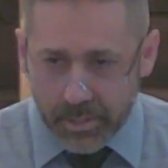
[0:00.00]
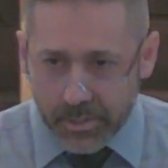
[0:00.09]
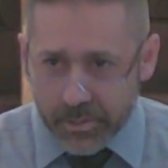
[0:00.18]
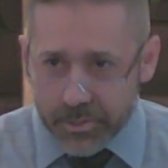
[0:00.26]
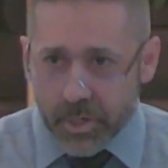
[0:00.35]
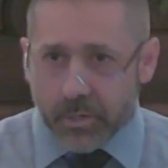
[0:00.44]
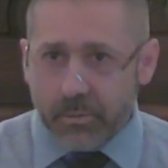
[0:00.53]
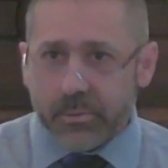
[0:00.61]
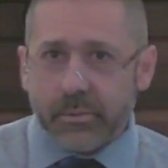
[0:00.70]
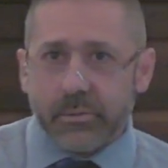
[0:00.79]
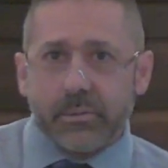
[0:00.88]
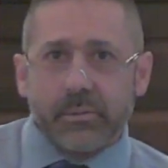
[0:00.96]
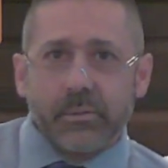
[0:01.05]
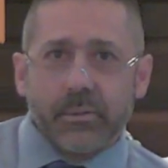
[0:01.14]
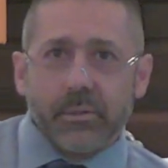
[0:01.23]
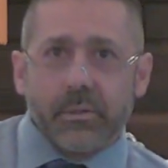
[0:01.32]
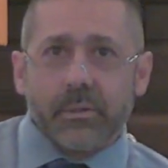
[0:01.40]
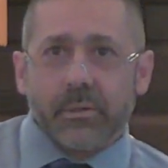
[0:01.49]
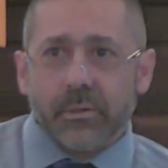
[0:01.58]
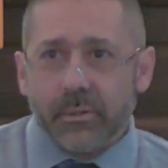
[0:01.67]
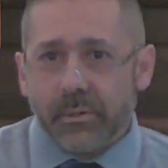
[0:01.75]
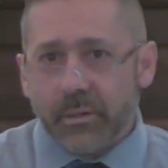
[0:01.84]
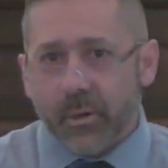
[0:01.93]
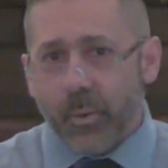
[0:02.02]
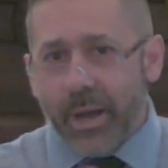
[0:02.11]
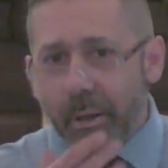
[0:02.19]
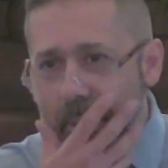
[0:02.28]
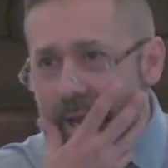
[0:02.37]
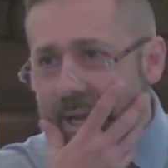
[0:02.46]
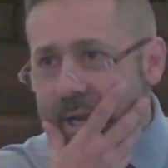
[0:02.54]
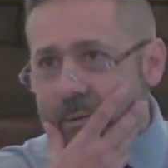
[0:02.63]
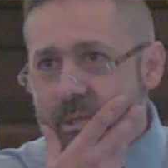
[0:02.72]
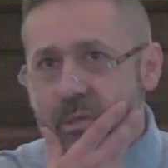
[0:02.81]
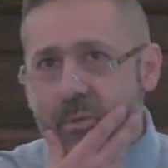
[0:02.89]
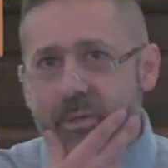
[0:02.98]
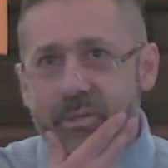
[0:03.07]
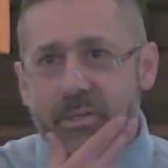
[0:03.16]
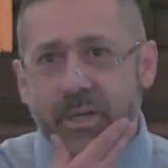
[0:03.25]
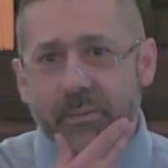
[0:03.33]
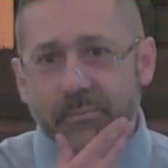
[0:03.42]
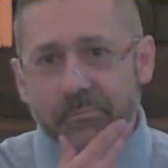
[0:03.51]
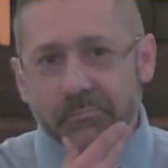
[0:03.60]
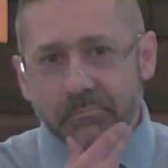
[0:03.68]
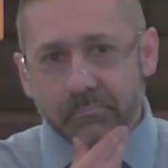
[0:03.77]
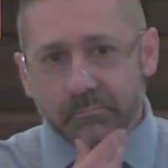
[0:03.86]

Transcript: So, a while back, I was doing some